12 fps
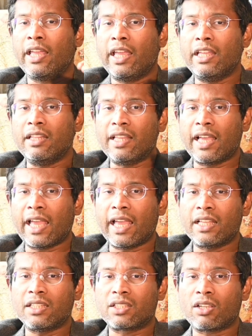in the
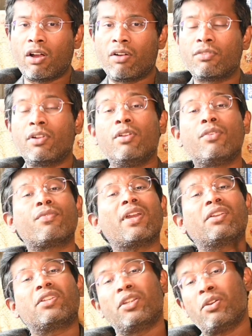hands of
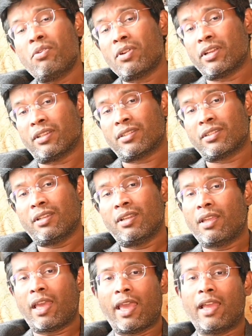factory owners
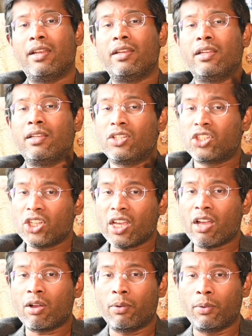and
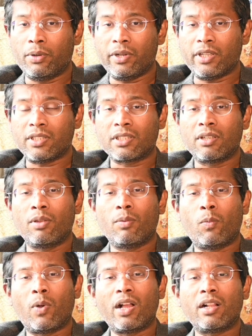shareholders,
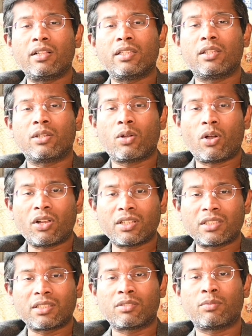while the
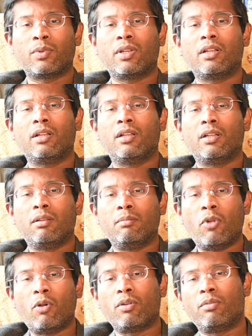costs were
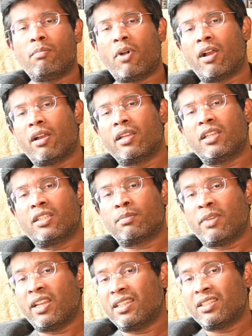borne by
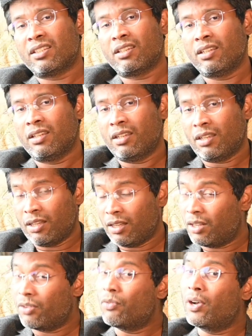displaced
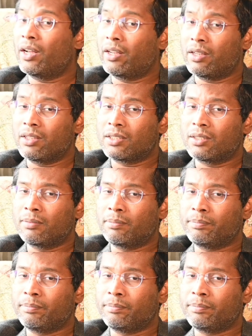workers.